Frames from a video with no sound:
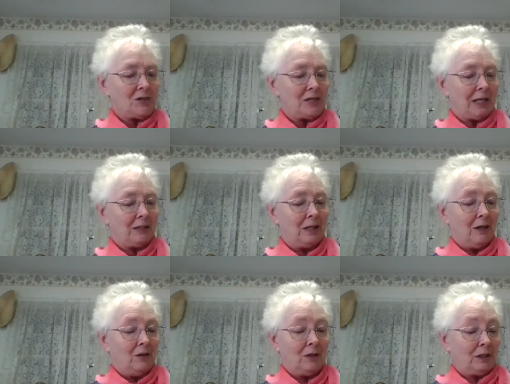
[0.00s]
said
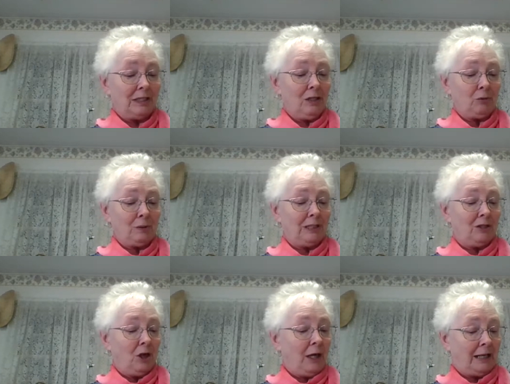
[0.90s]
that Diggory
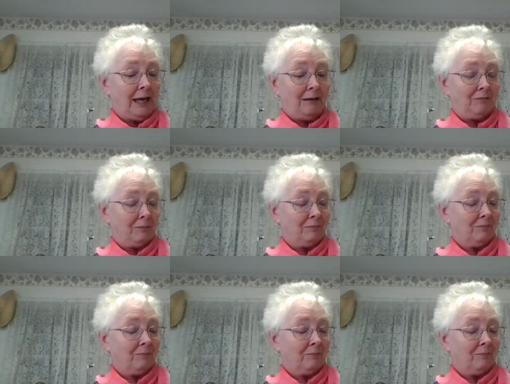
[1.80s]
did not have.